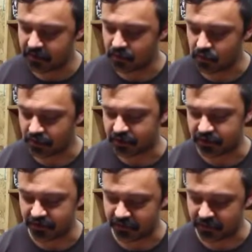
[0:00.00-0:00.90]
with the
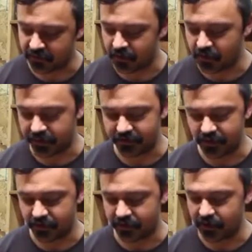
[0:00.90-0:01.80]
chisel before I
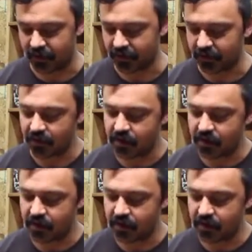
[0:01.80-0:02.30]
start cutting